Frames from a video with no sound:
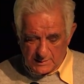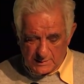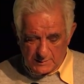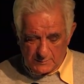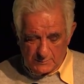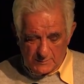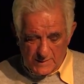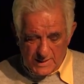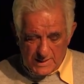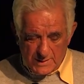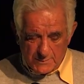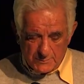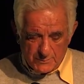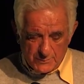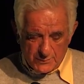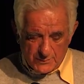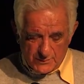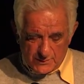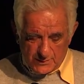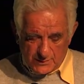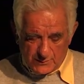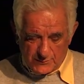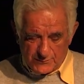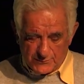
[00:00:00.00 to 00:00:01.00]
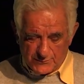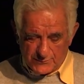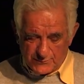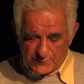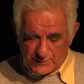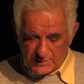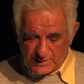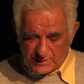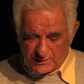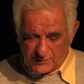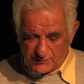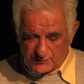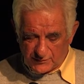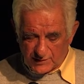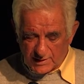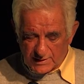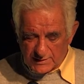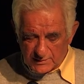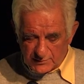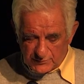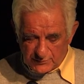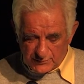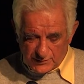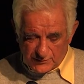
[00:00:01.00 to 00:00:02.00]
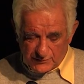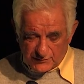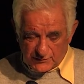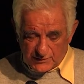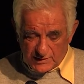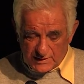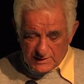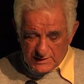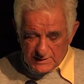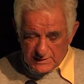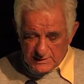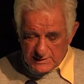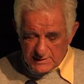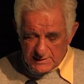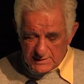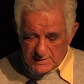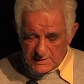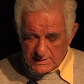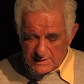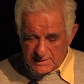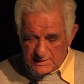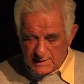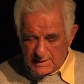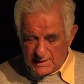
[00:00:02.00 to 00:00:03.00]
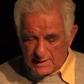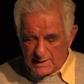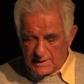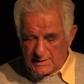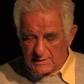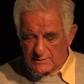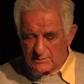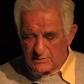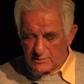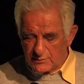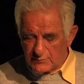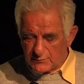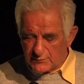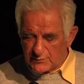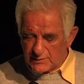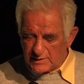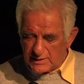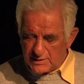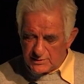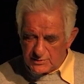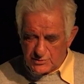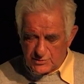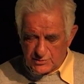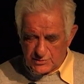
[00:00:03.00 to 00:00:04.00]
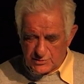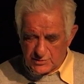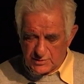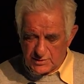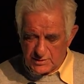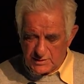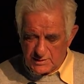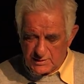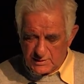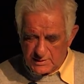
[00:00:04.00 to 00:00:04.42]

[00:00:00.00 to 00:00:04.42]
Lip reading: map of Risalat Palestine and the French